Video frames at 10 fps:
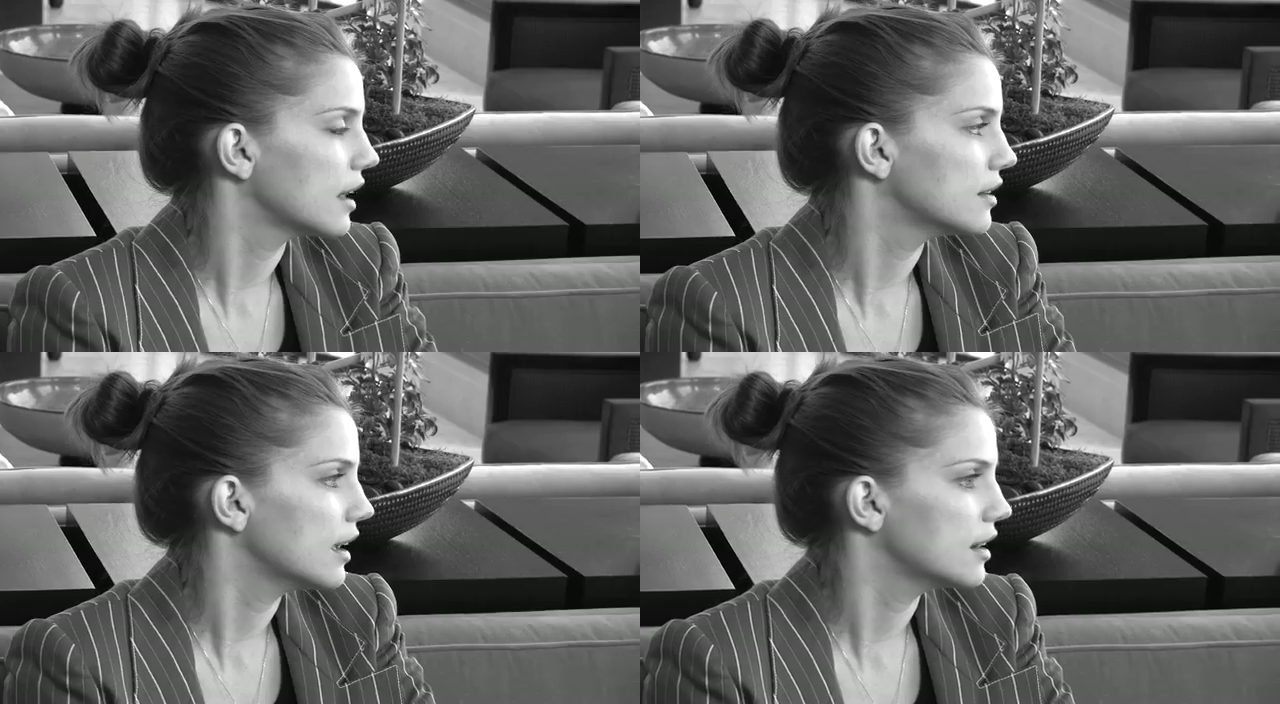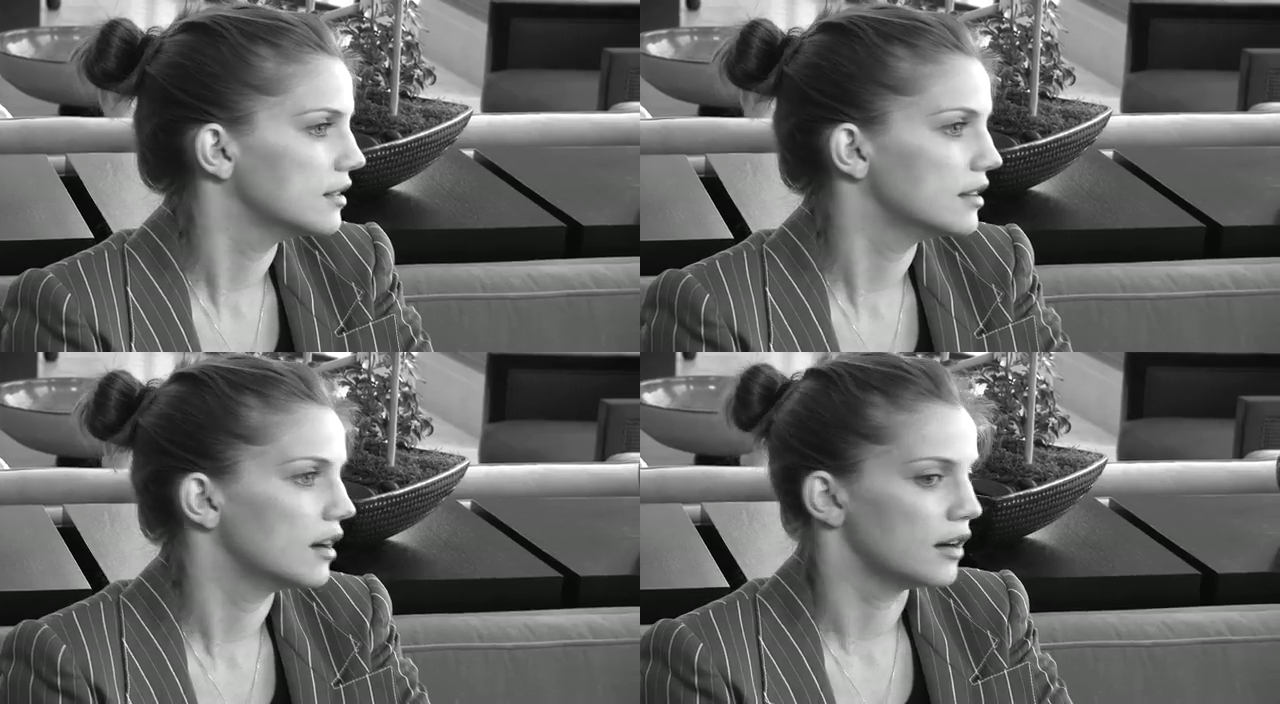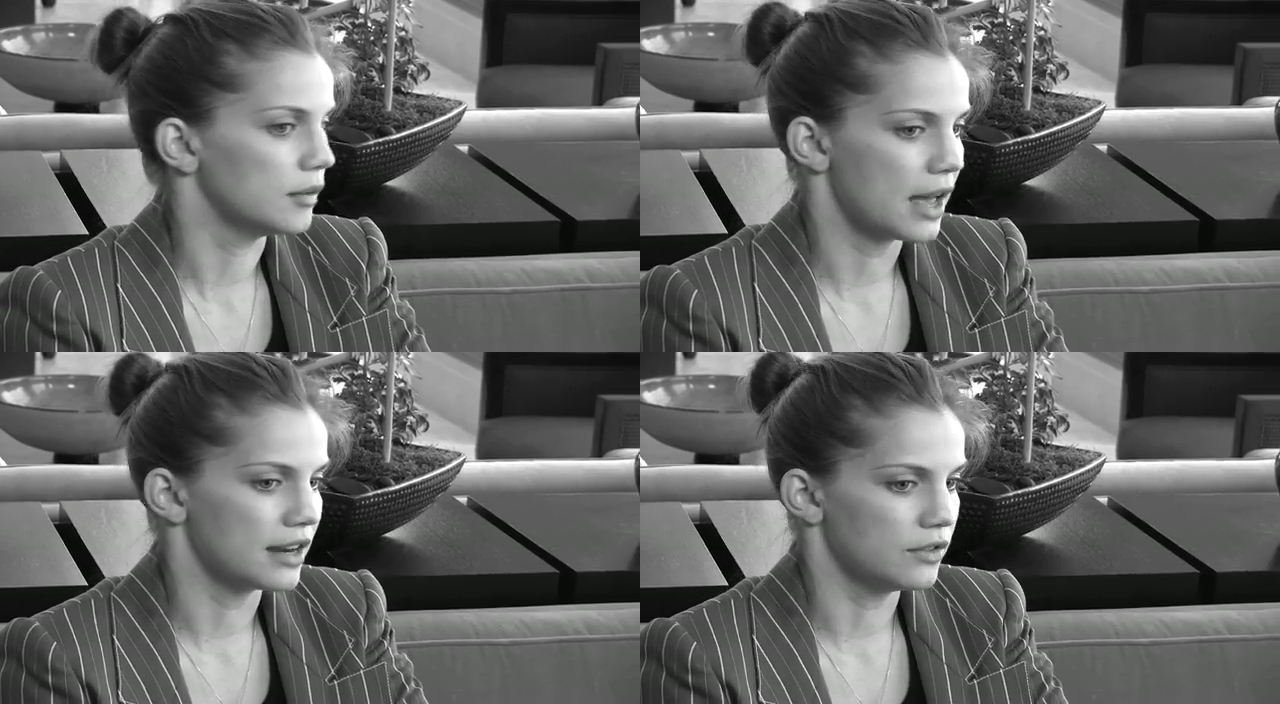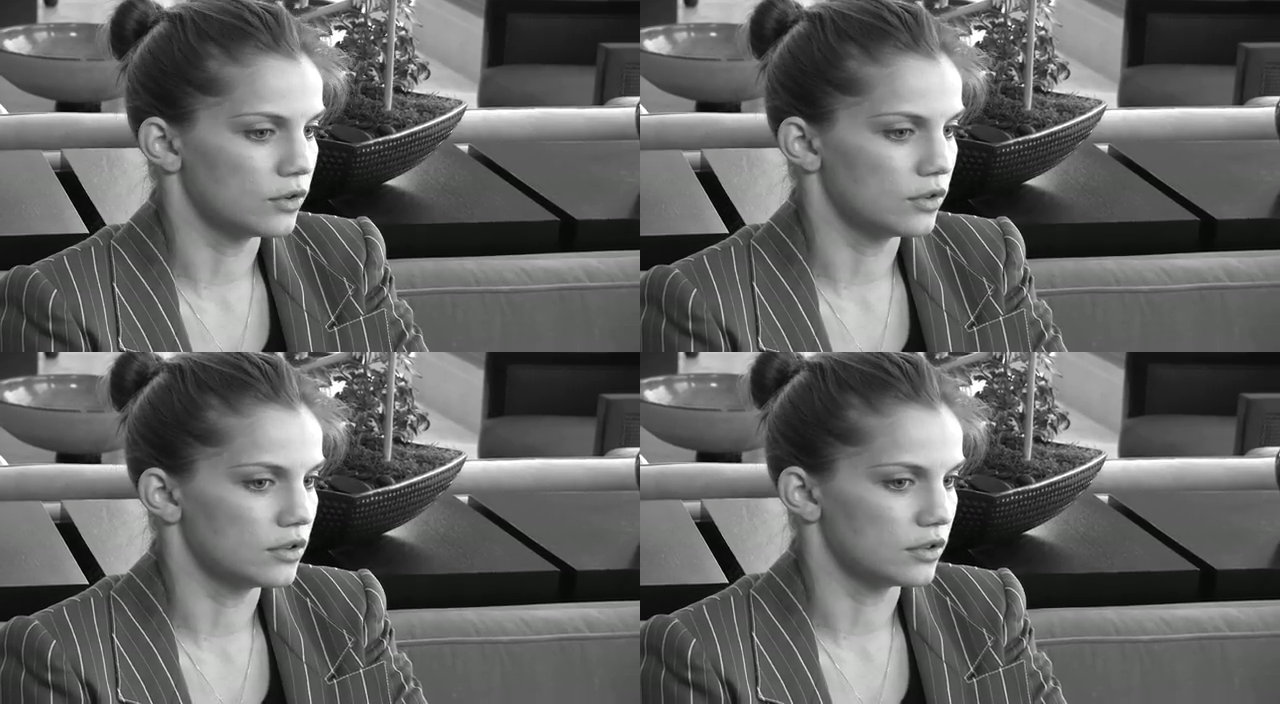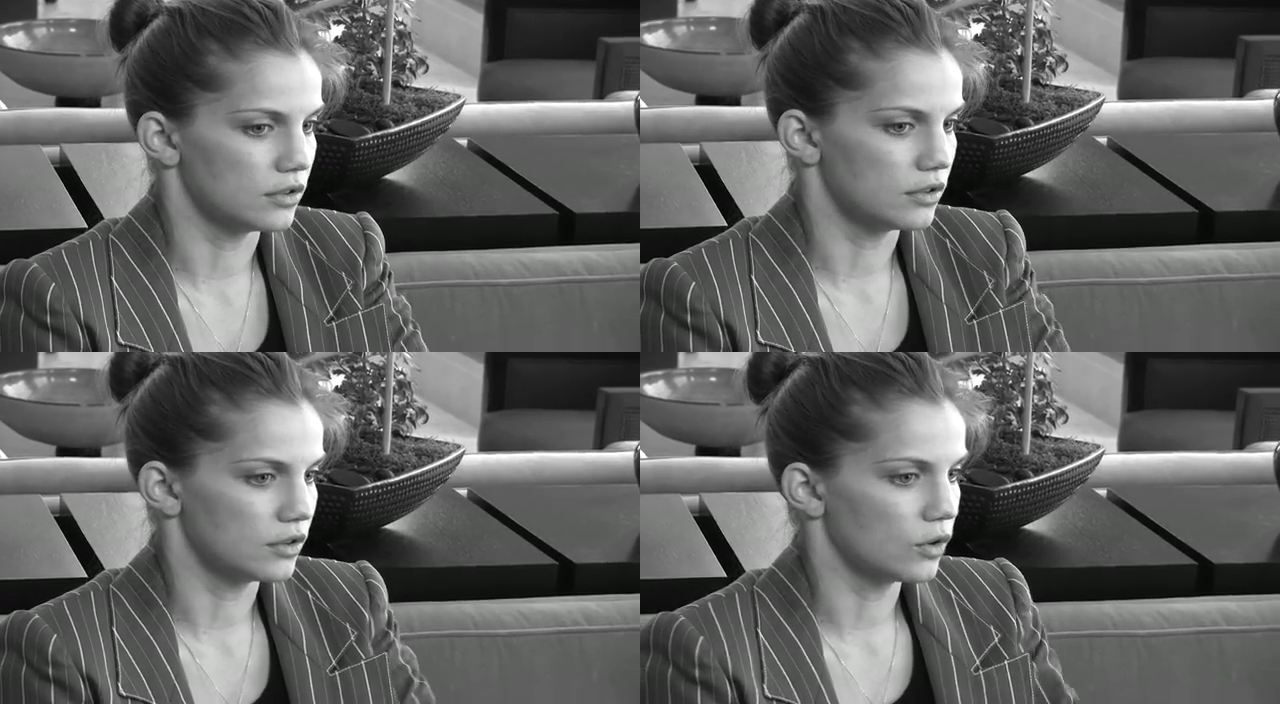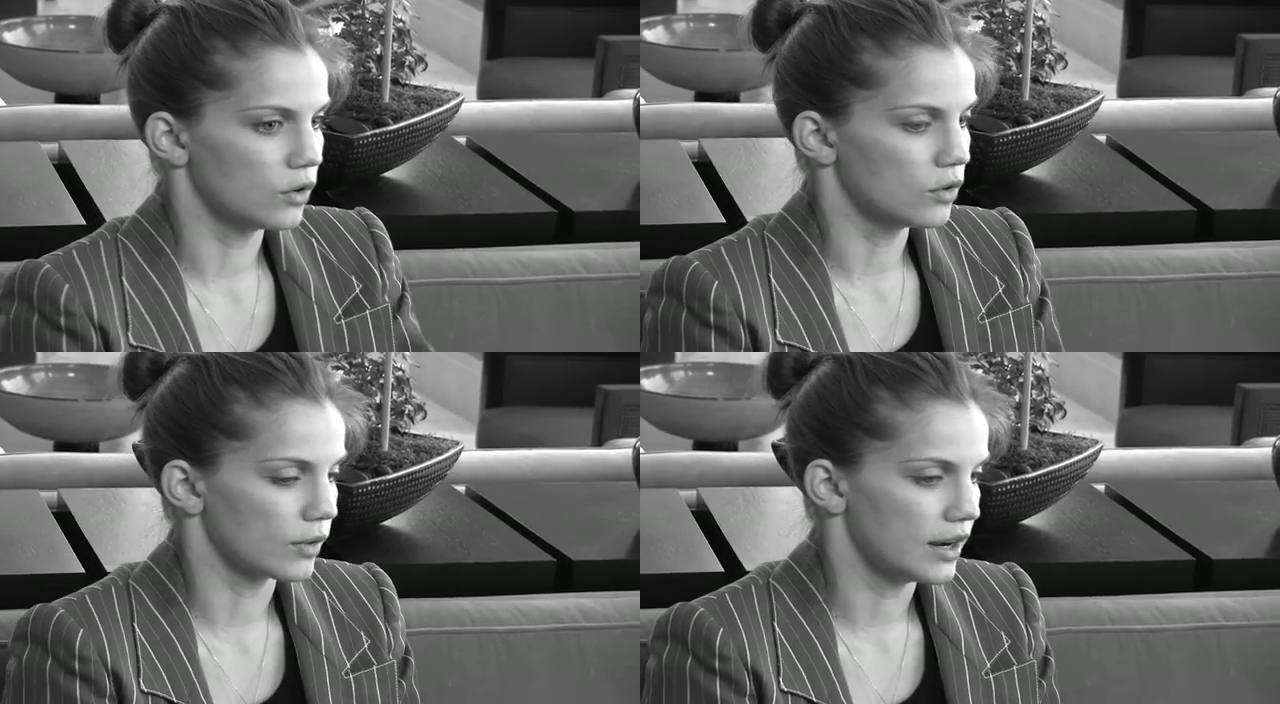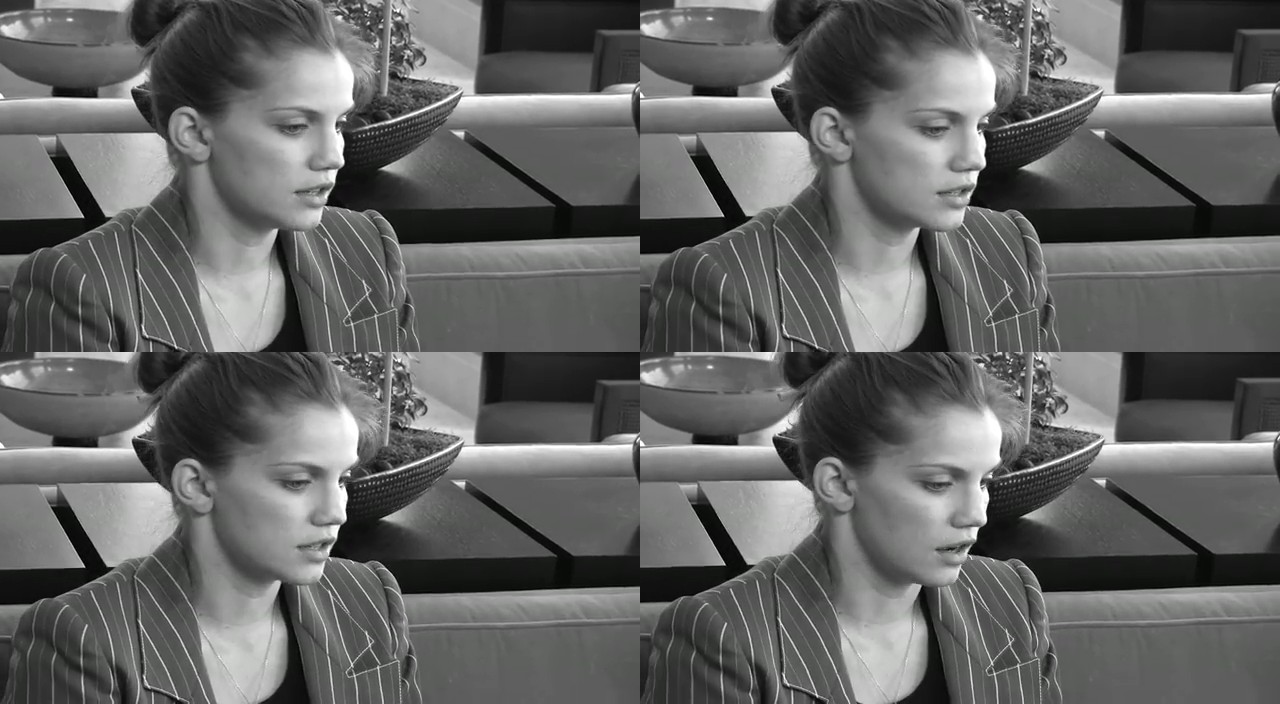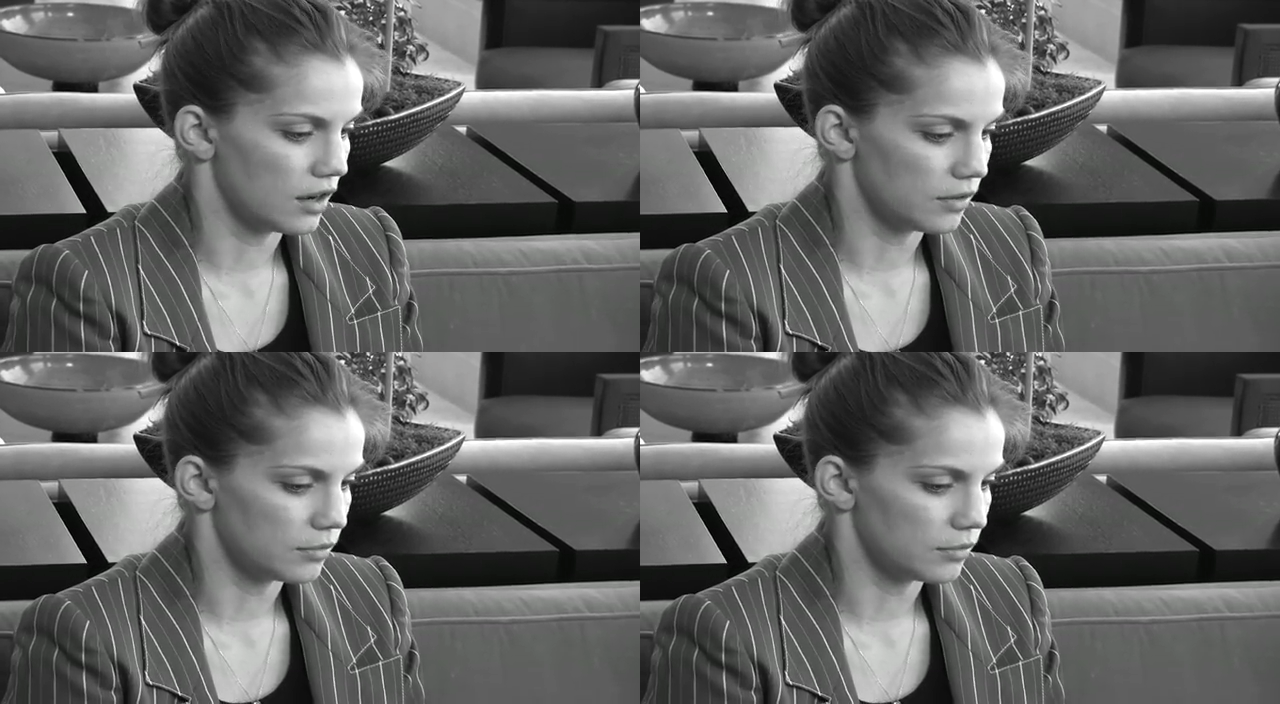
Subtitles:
and in the great